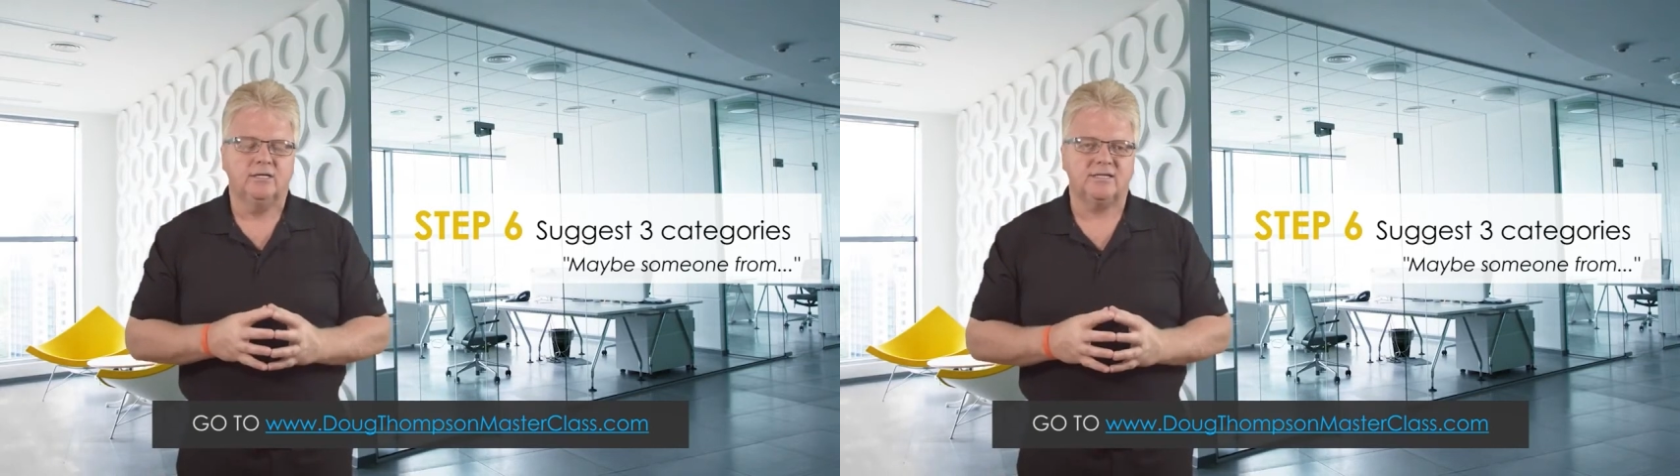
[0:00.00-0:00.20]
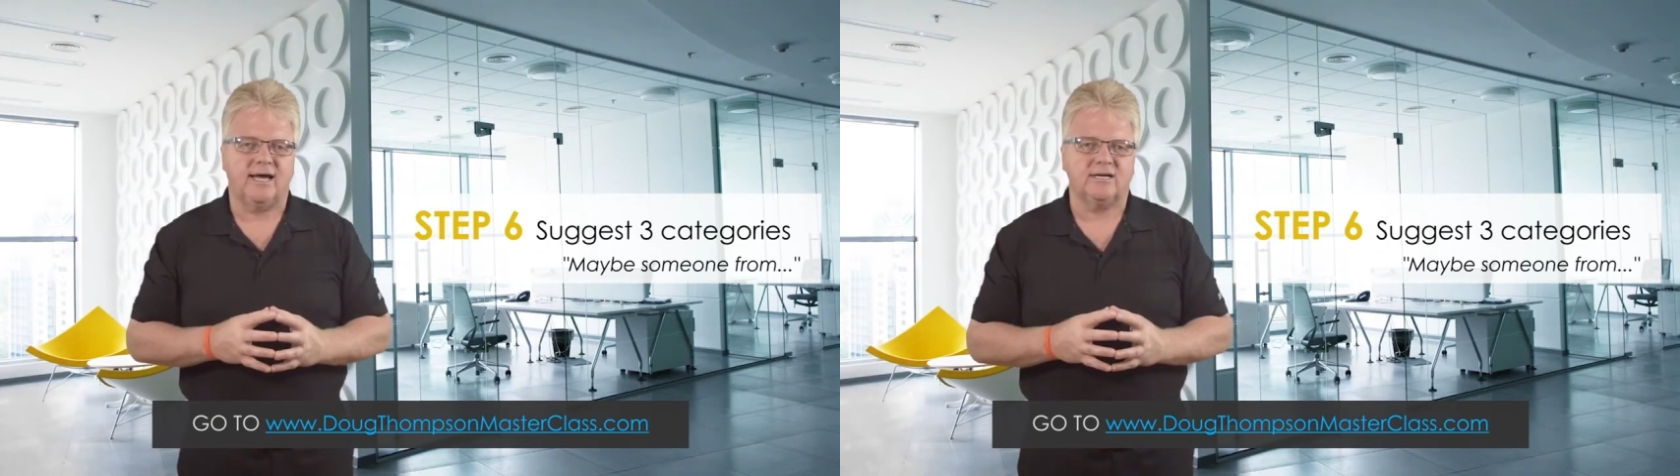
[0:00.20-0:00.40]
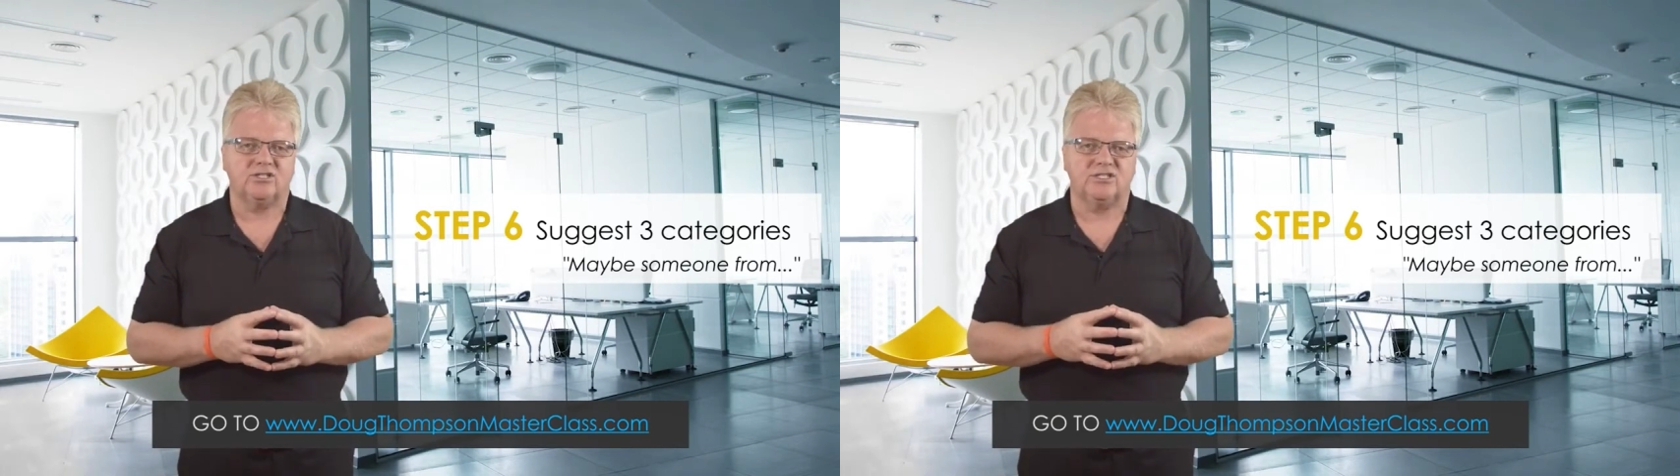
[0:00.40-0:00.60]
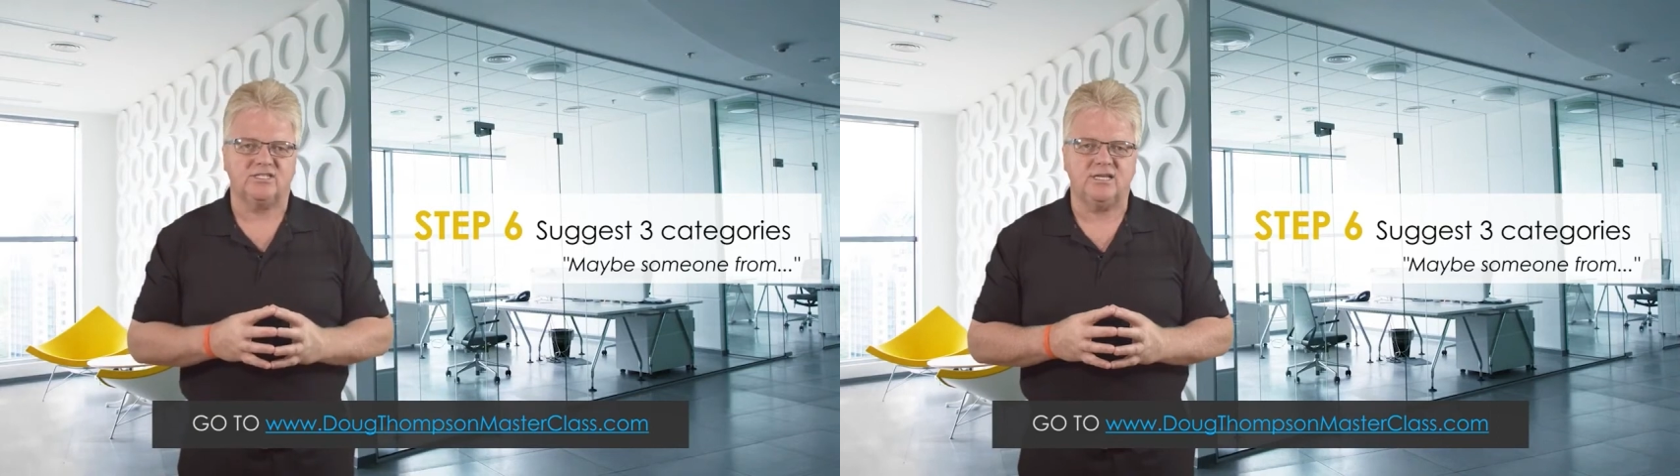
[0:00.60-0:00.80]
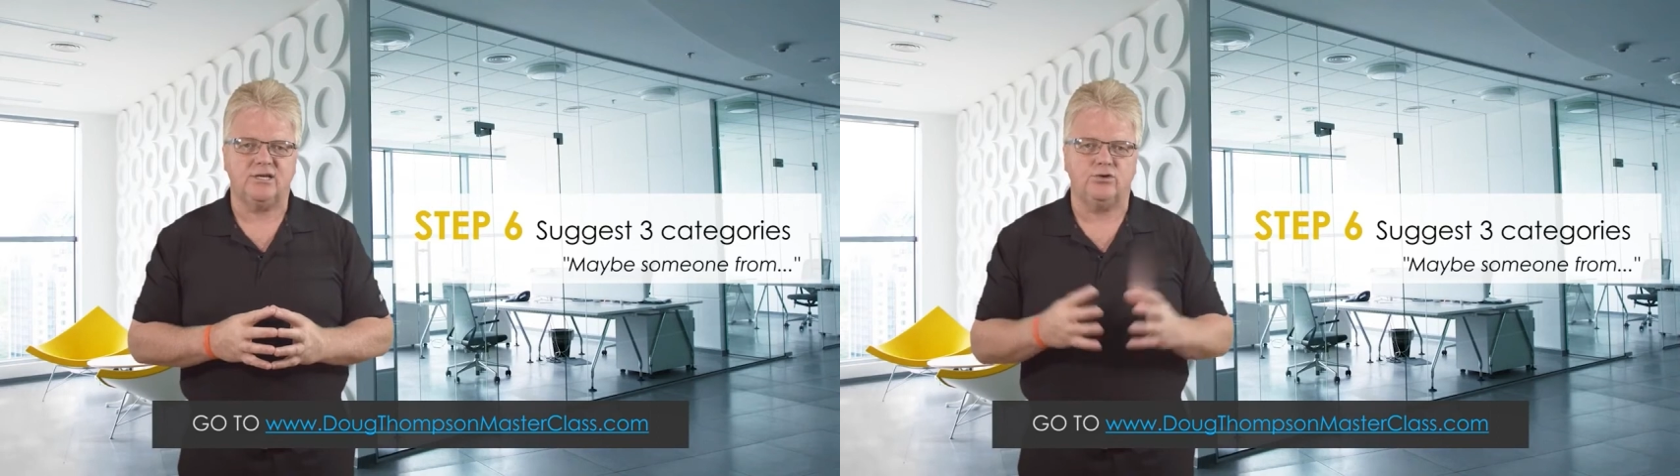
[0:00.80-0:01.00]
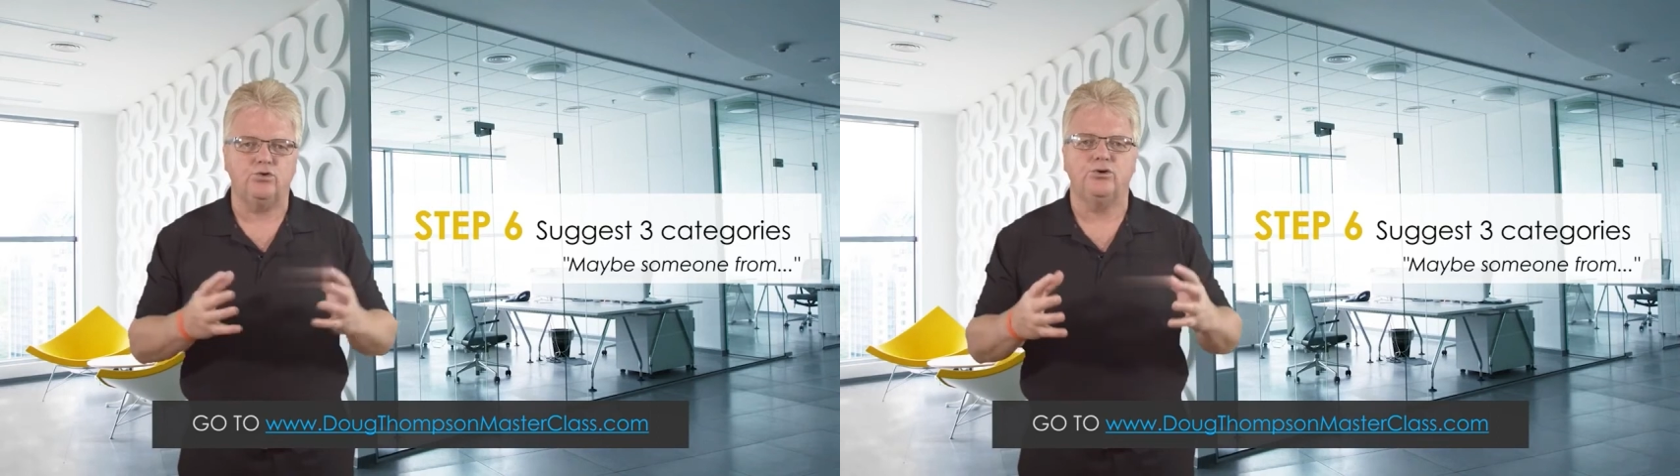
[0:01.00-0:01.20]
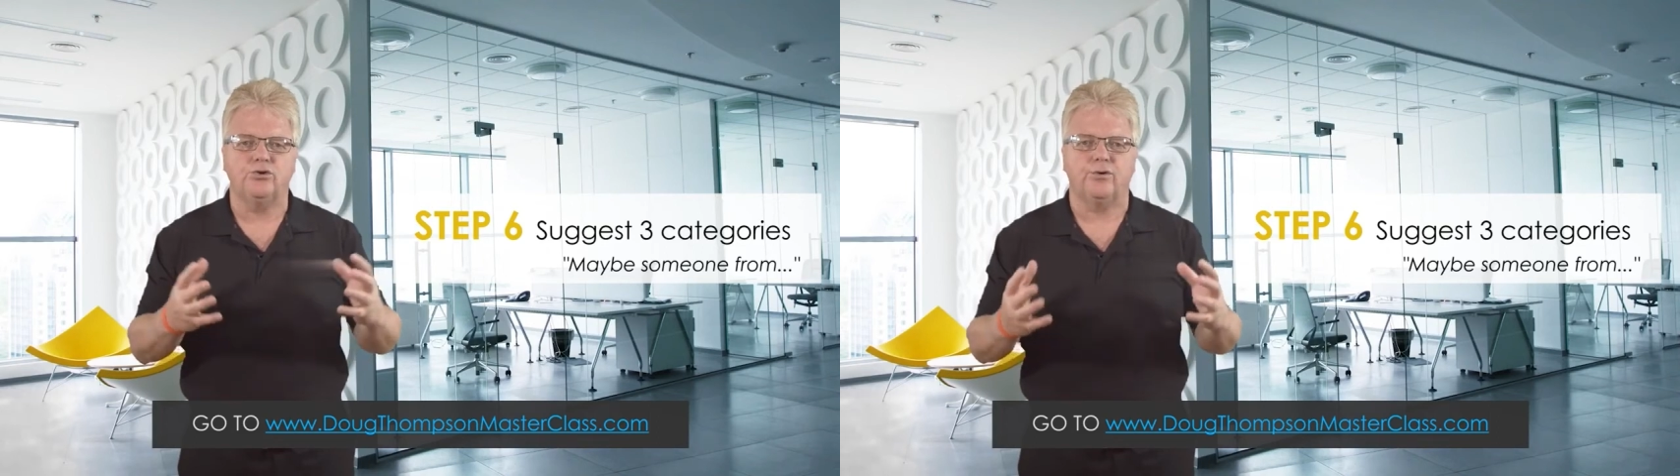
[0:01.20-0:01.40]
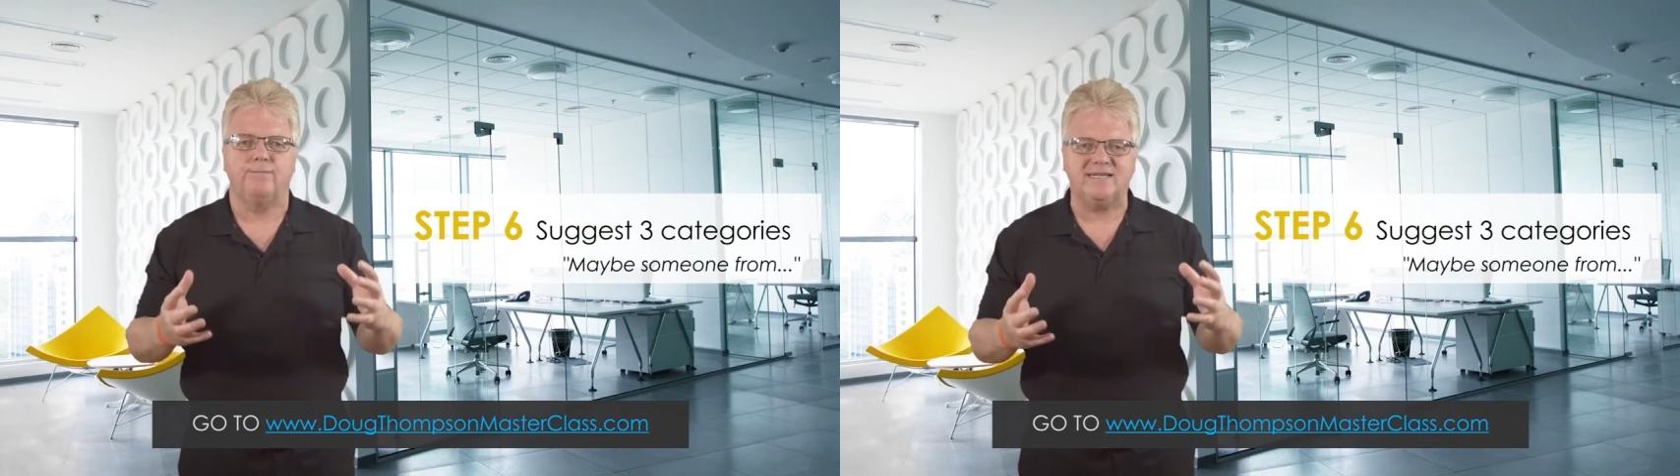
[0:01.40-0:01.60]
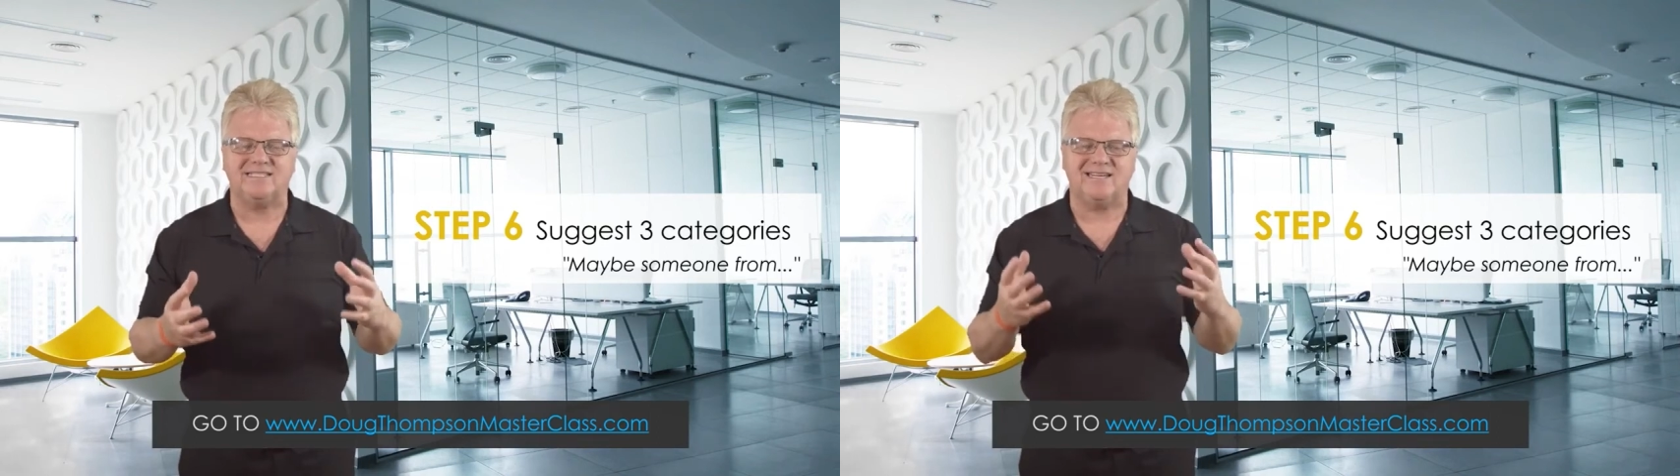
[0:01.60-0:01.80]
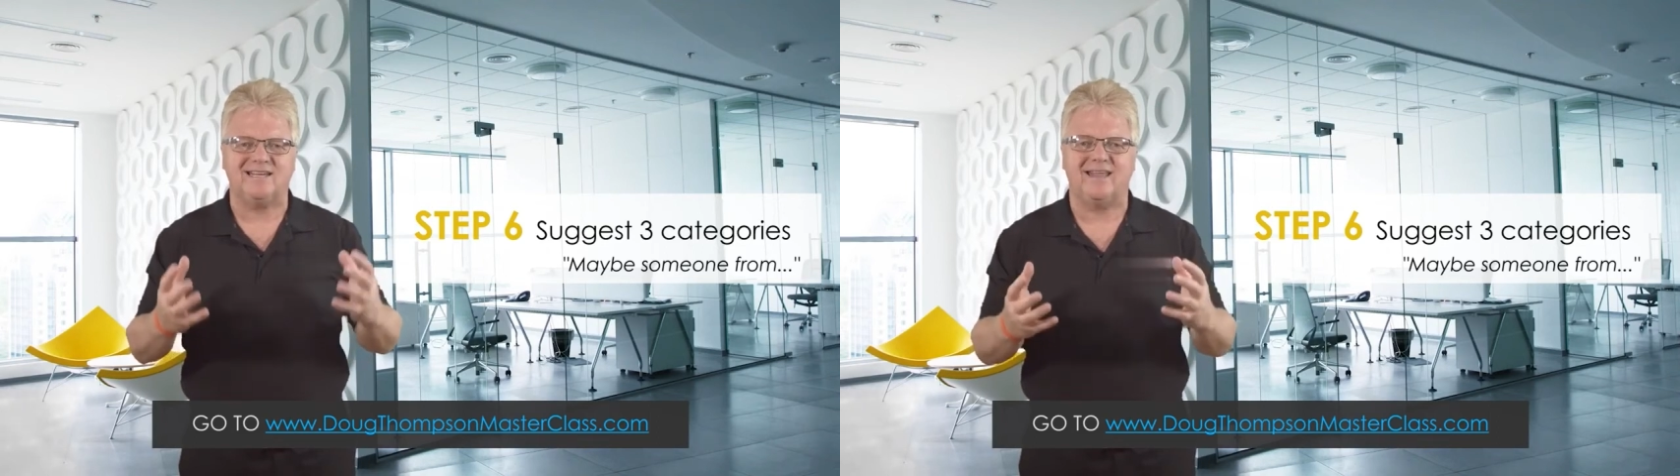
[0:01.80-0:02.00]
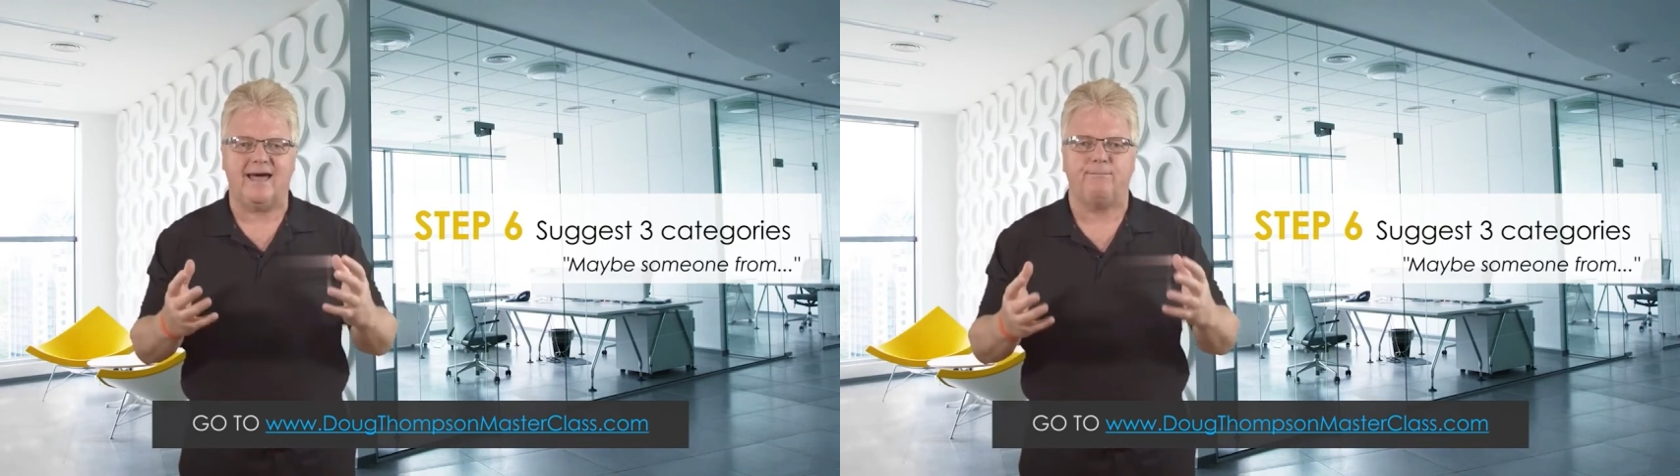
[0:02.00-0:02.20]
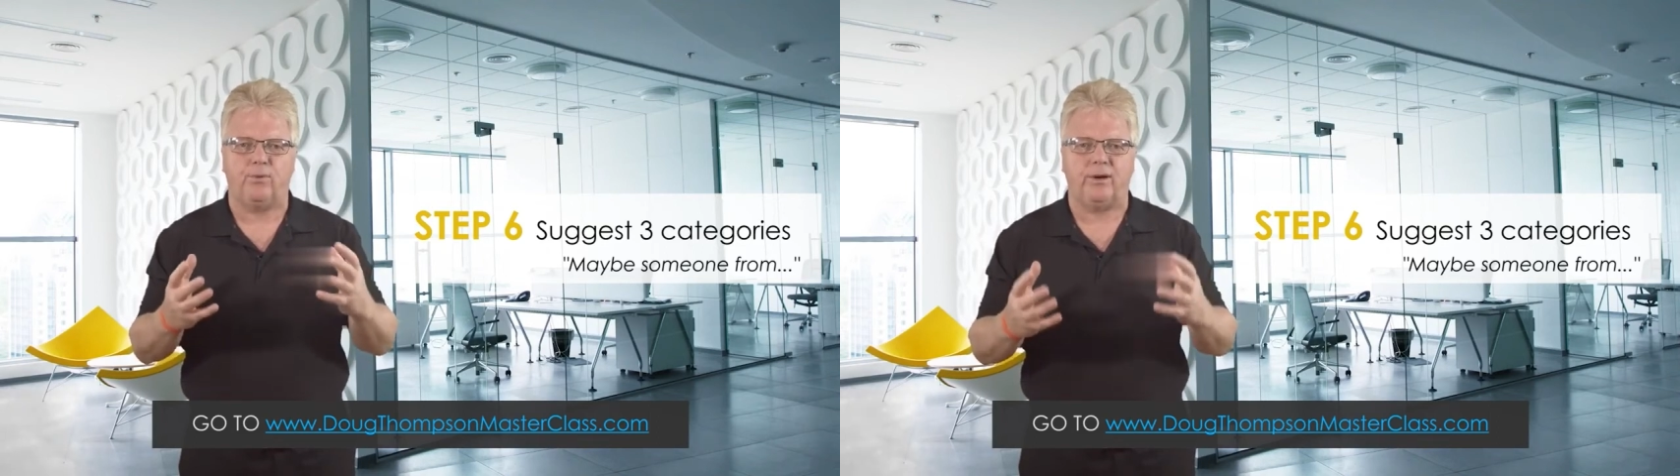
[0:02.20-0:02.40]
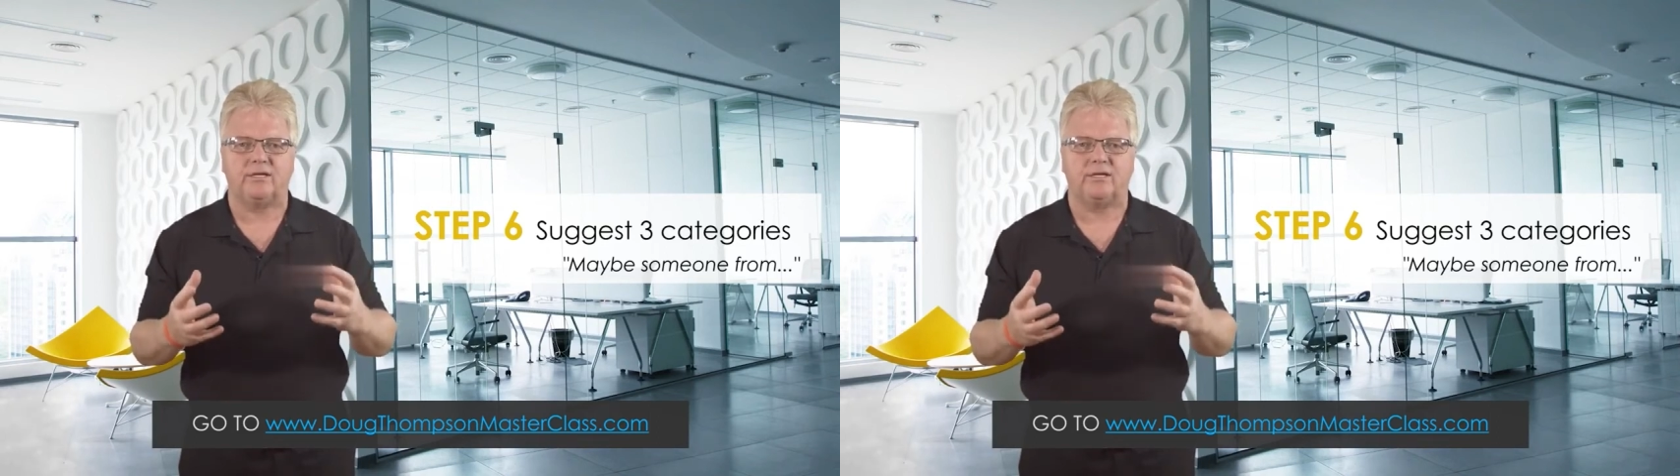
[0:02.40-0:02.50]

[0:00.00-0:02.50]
to actually see who you were missing at that point